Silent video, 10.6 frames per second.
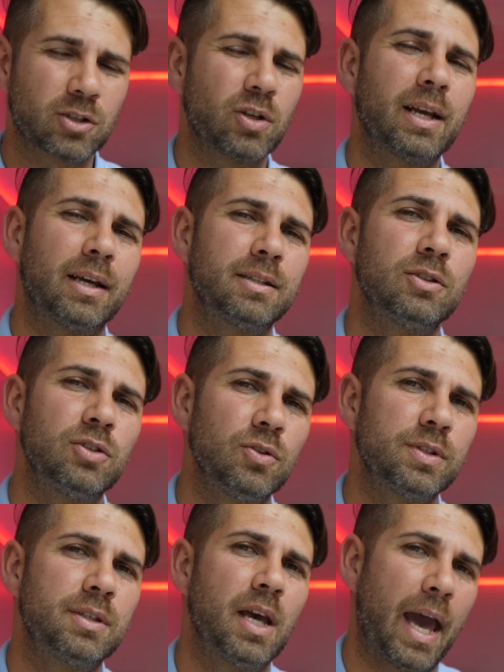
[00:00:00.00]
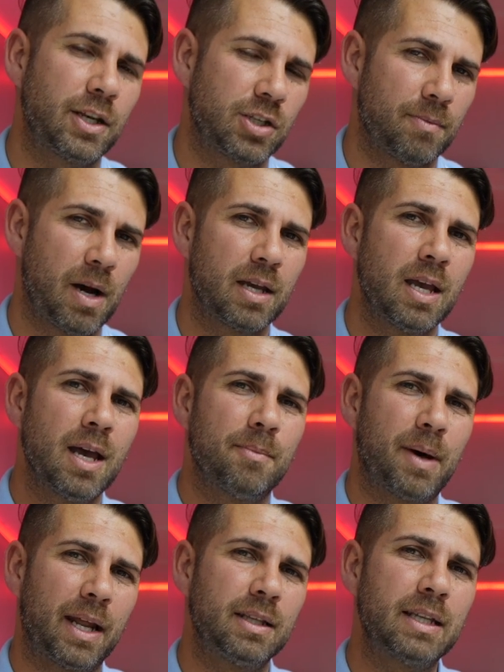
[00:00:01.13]
Actually, I did use the HDMI,
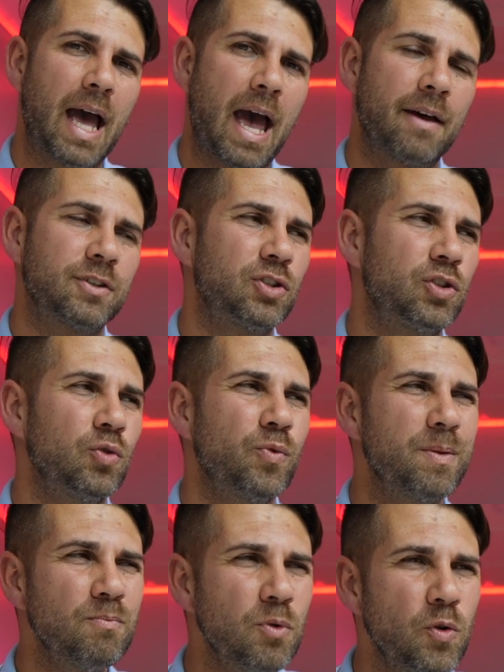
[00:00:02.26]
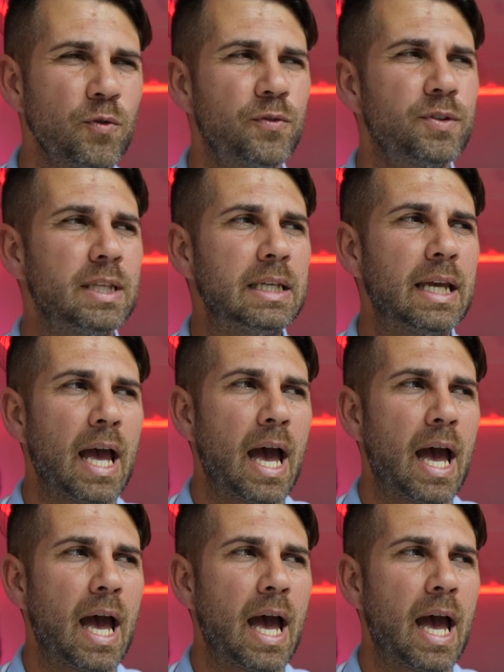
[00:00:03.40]
but I did have to remove the